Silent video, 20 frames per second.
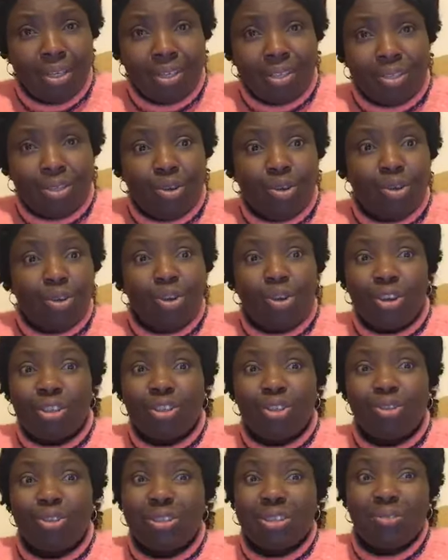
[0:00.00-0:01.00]
So God
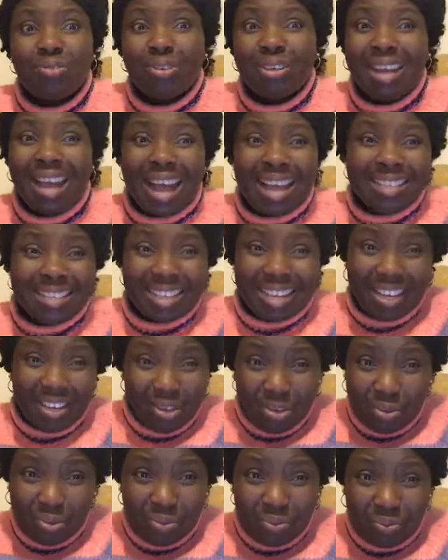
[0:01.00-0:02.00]
is not even asking
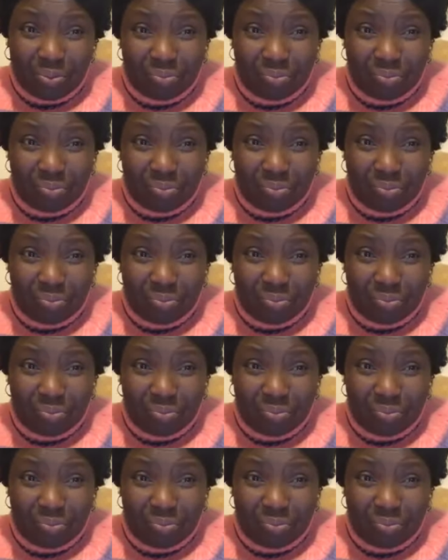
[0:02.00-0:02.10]
you.